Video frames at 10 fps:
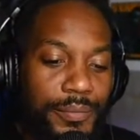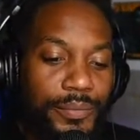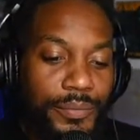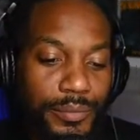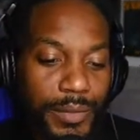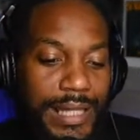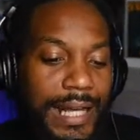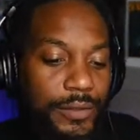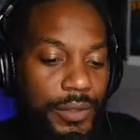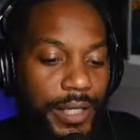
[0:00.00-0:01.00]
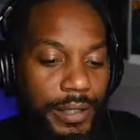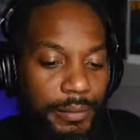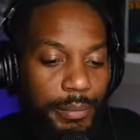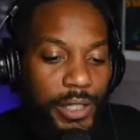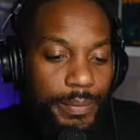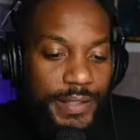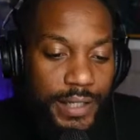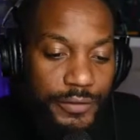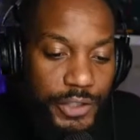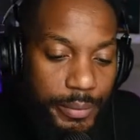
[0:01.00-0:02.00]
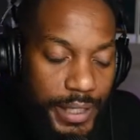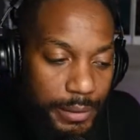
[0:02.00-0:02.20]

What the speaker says: But that's okay. Big up yourself, Jermaine.